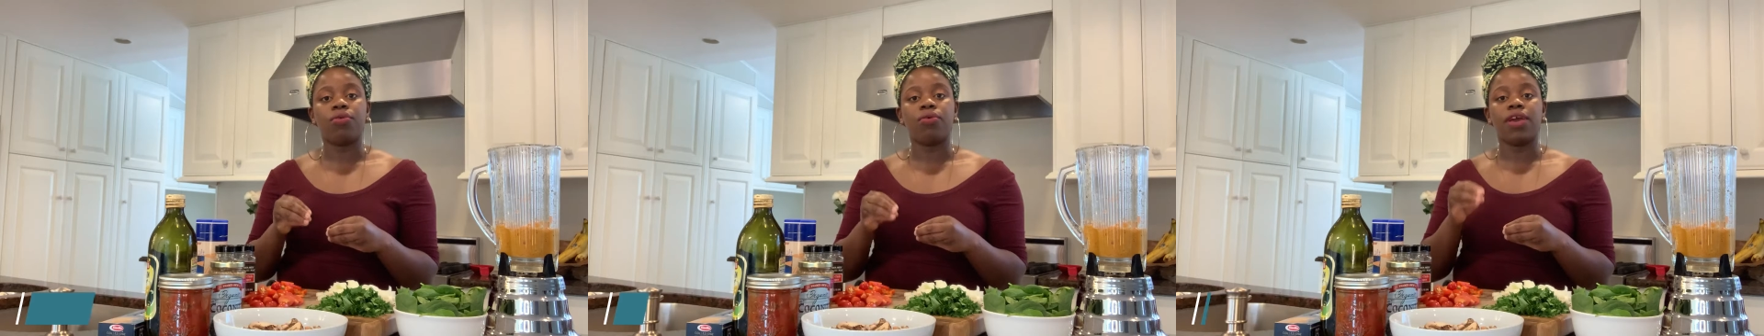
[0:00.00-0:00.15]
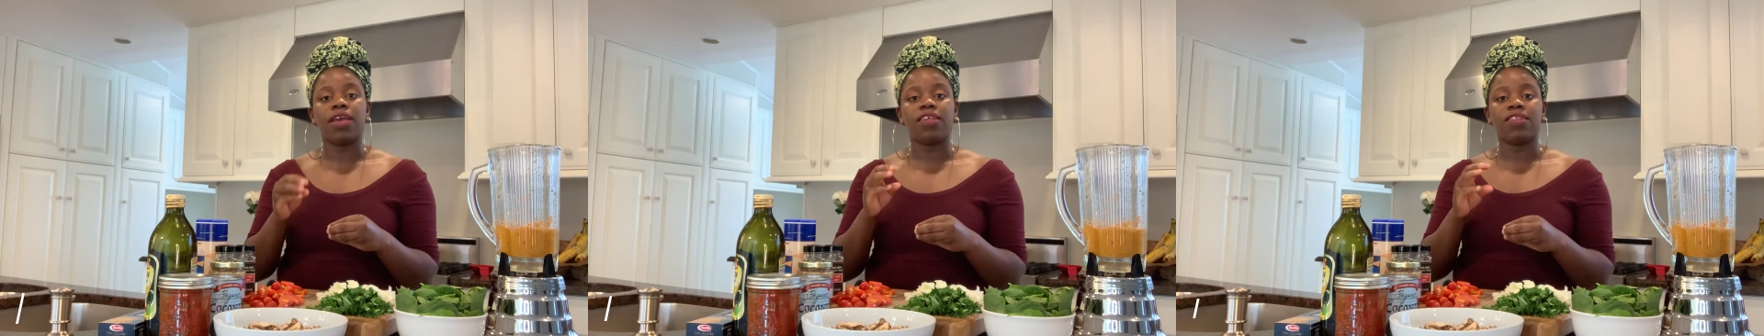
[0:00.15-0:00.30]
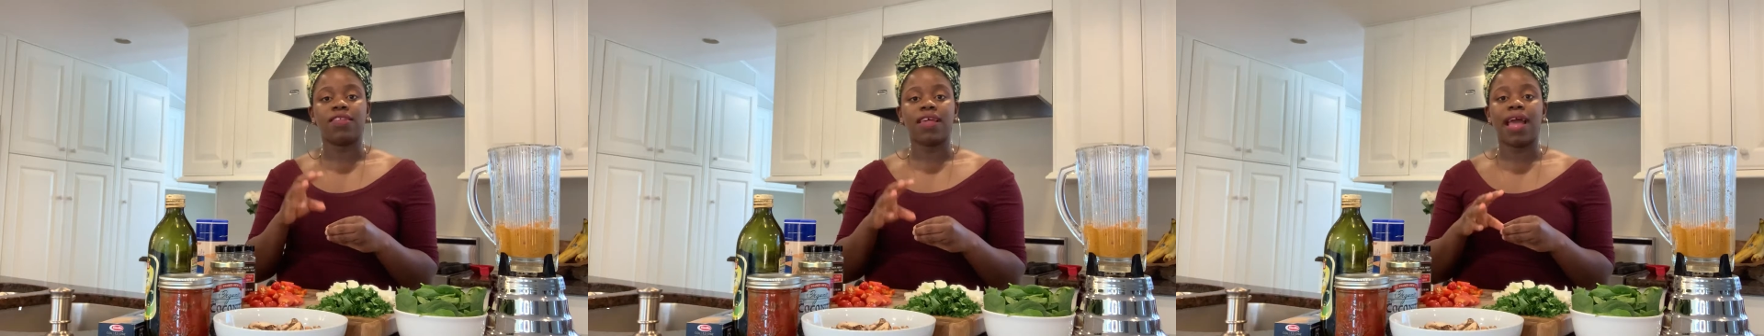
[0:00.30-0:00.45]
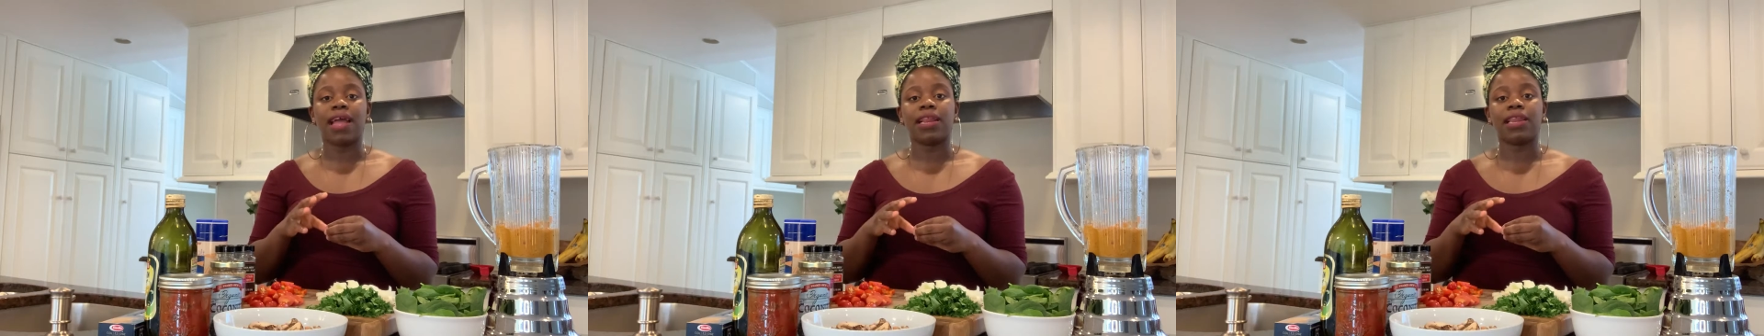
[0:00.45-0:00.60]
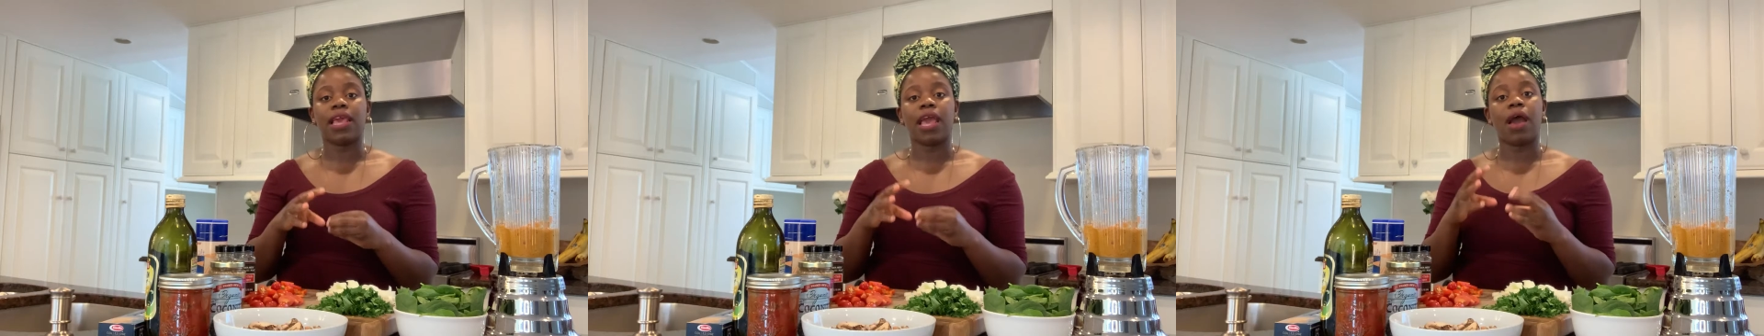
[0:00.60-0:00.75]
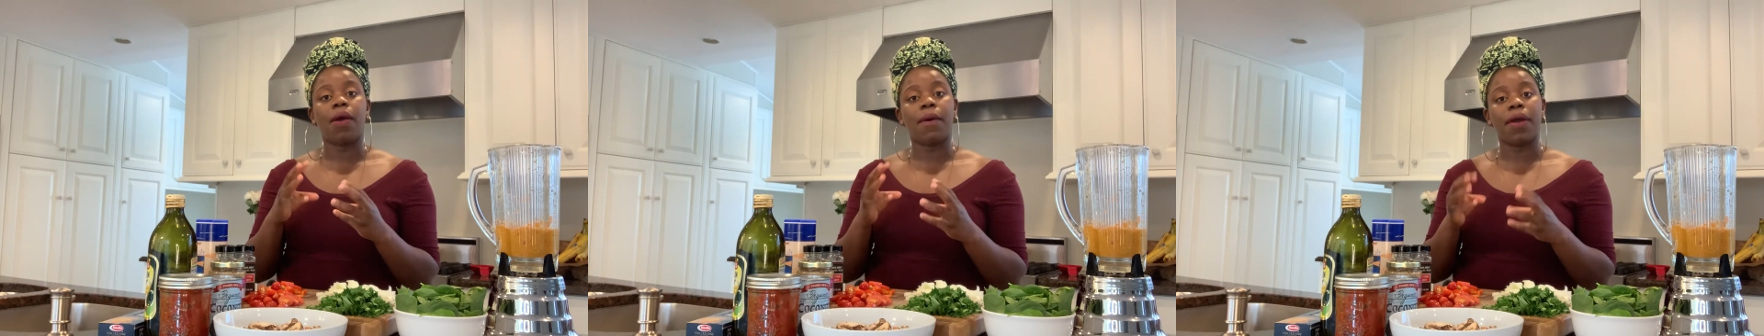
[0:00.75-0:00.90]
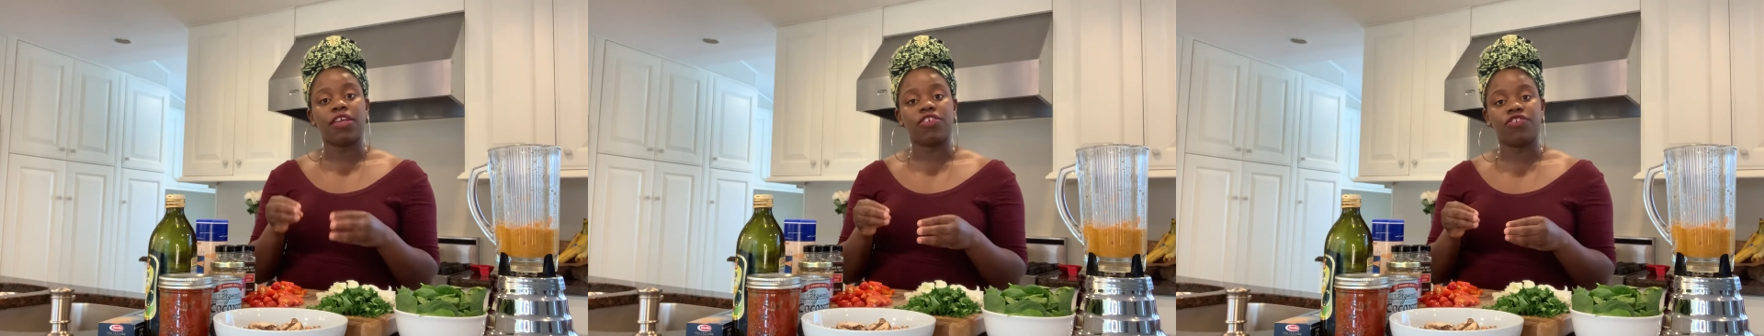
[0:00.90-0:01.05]
exactly
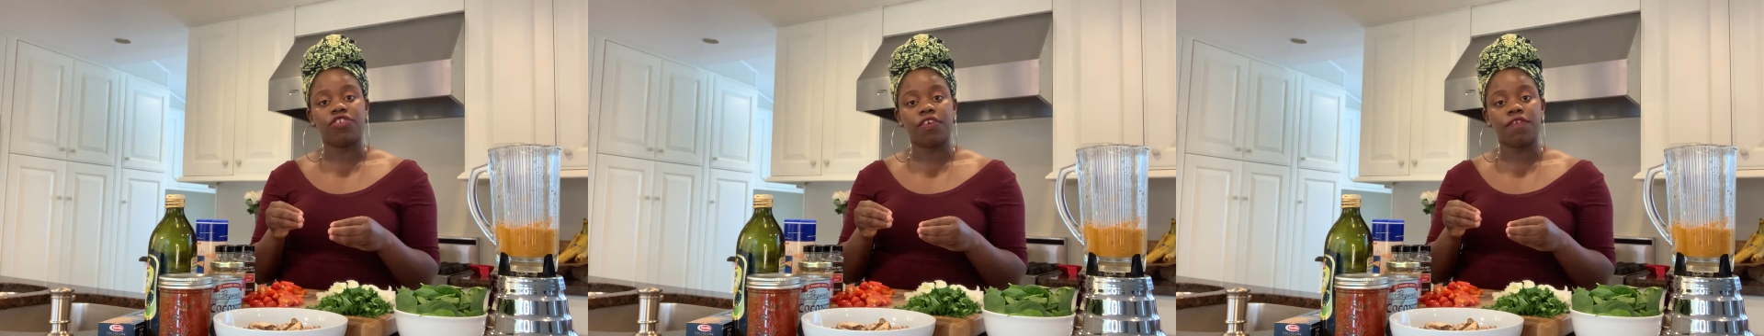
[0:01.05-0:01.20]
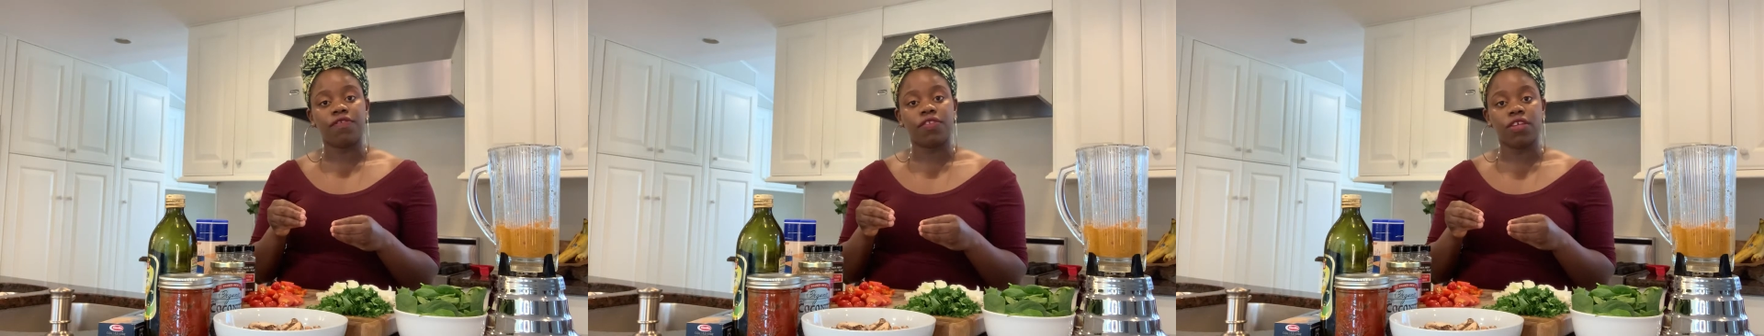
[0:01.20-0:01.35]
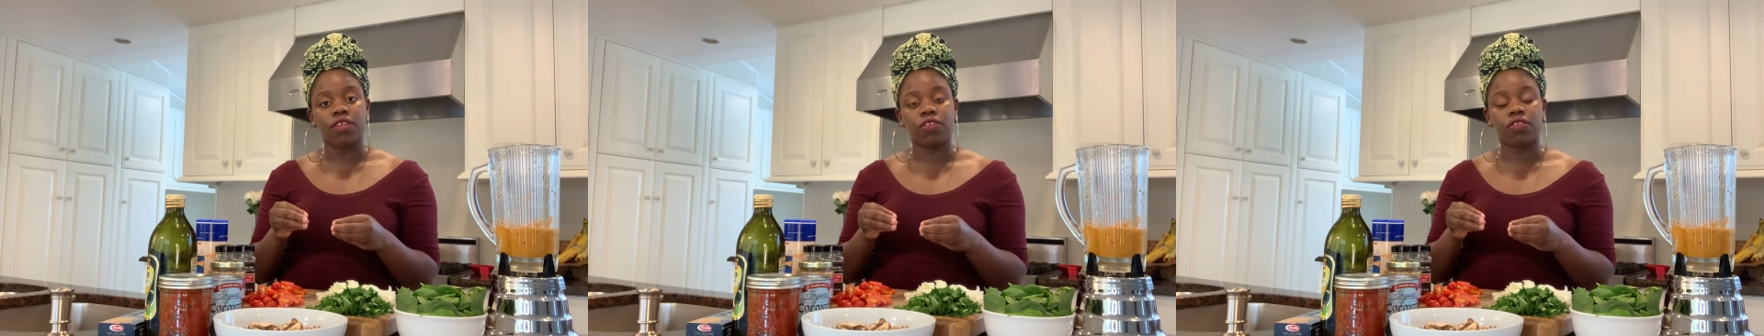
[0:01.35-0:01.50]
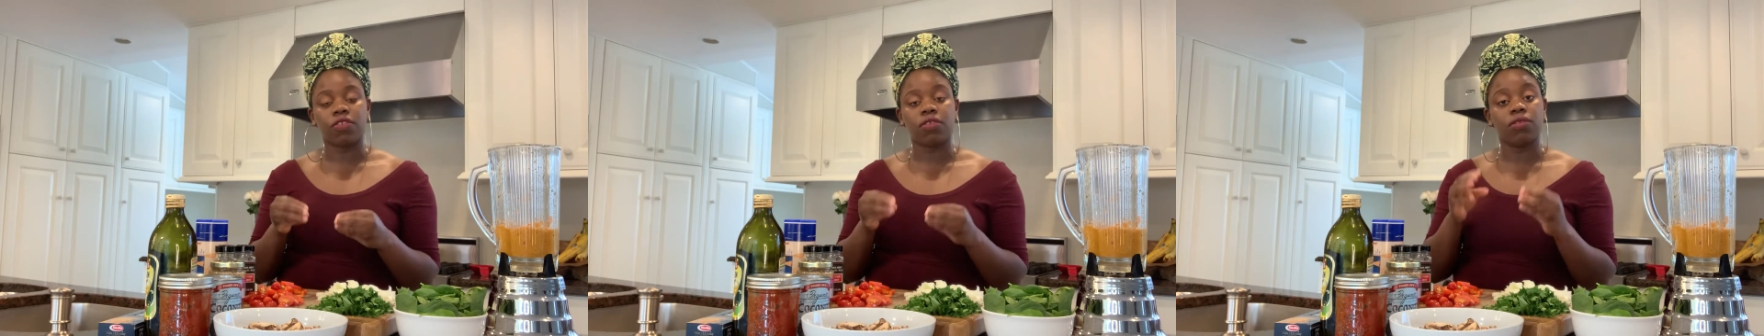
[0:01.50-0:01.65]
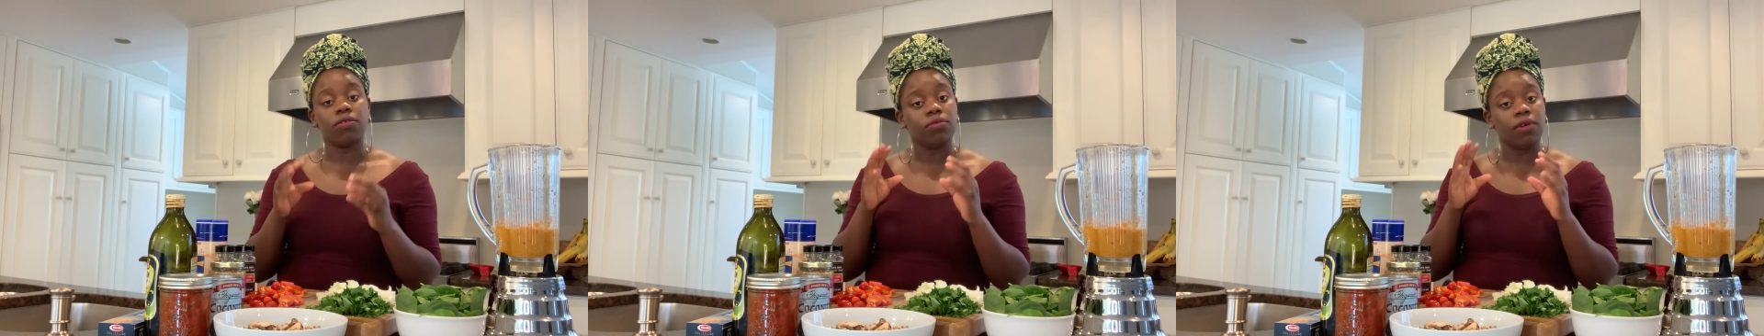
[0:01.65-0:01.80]
how I achieve this